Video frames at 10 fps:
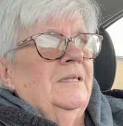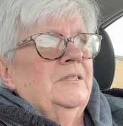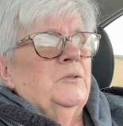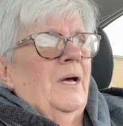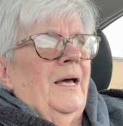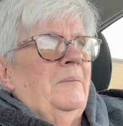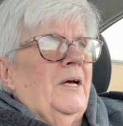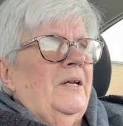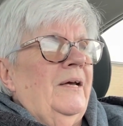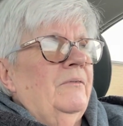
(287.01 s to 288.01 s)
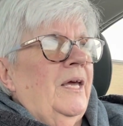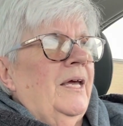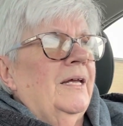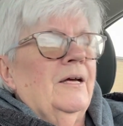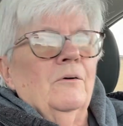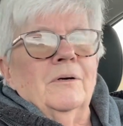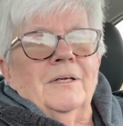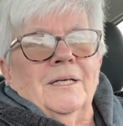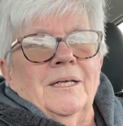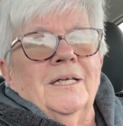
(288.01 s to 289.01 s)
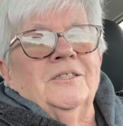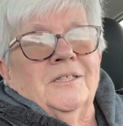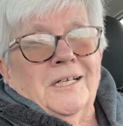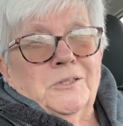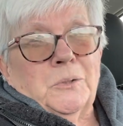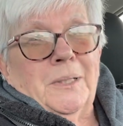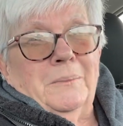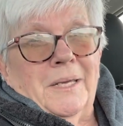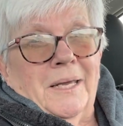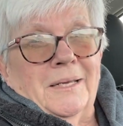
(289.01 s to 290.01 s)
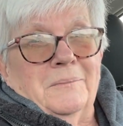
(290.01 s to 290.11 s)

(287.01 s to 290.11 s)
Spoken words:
So I'm not going to have cake. And I go, it's an ice cream cake.